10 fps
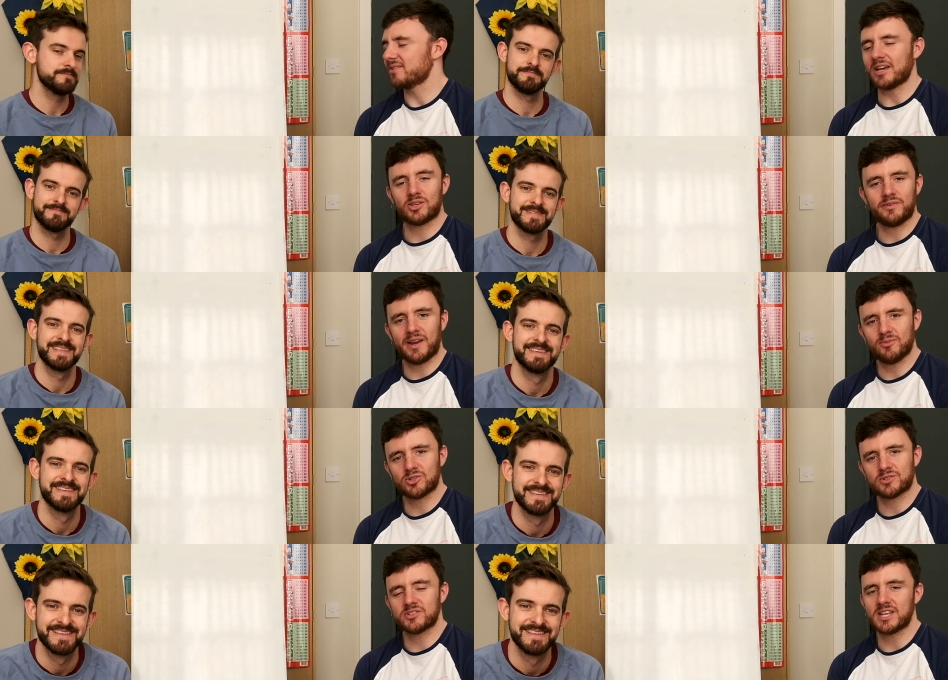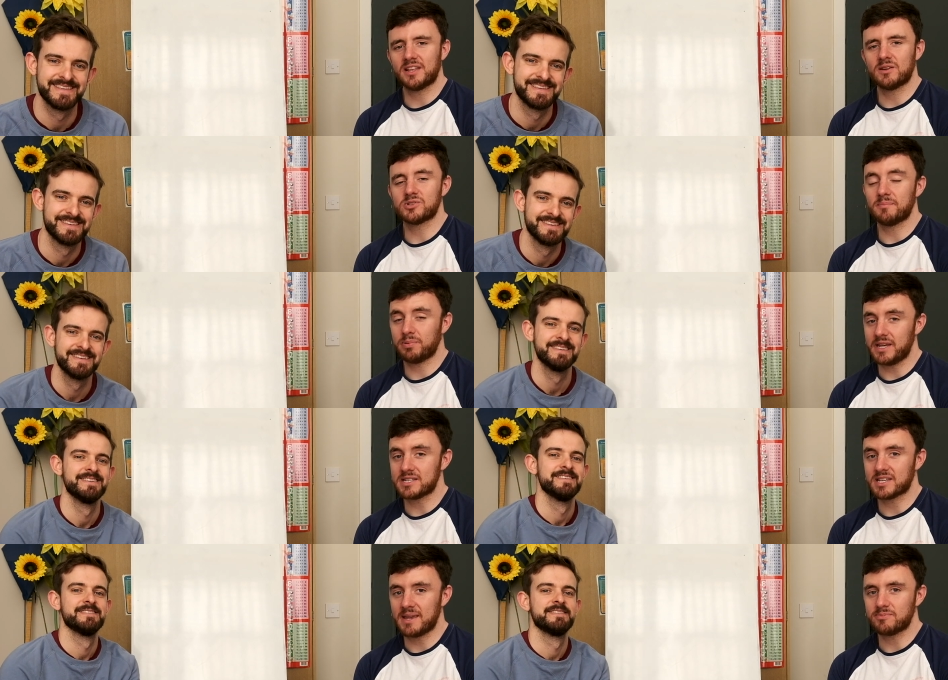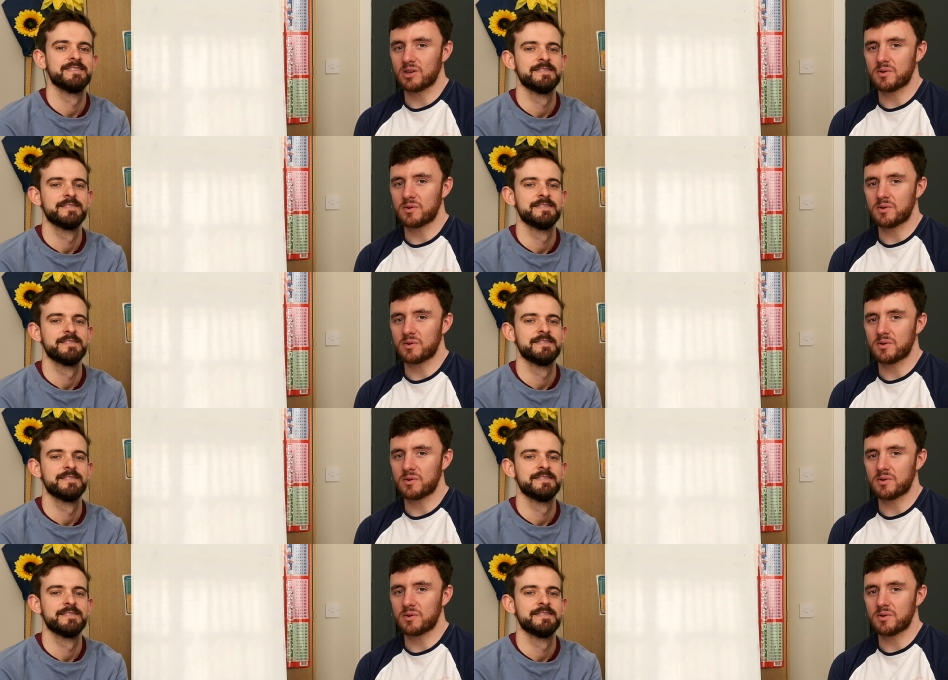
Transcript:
Speaker 1: Thank you very much for sending those in. Please keep